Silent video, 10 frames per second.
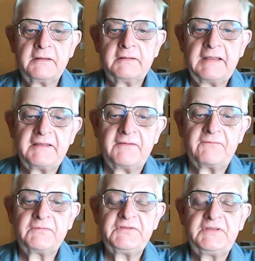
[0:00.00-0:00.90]
That the
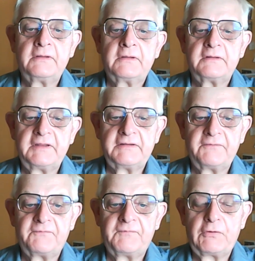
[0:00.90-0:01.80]

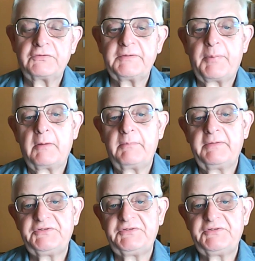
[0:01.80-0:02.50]
Federal Department